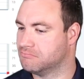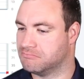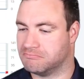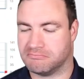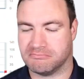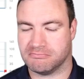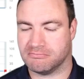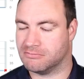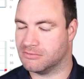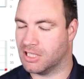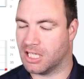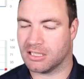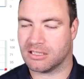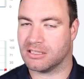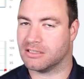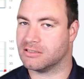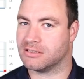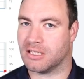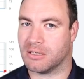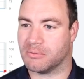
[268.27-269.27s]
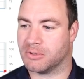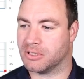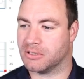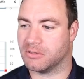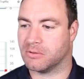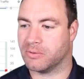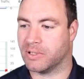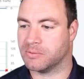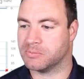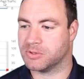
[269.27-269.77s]
Nothing's coming to the
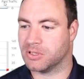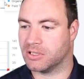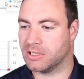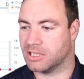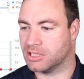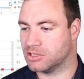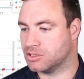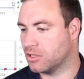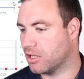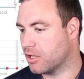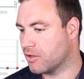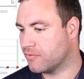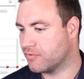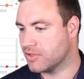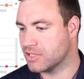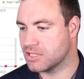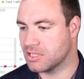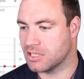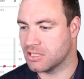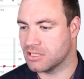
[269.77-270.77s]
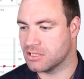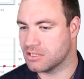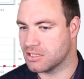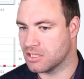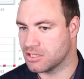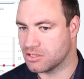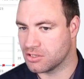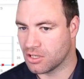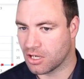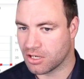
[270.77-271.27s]
website. There's no visitors.
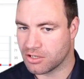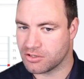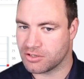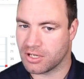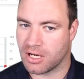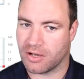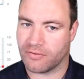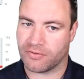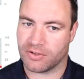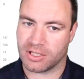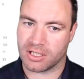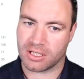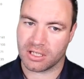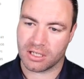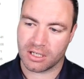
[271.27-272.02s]
There's no traffic.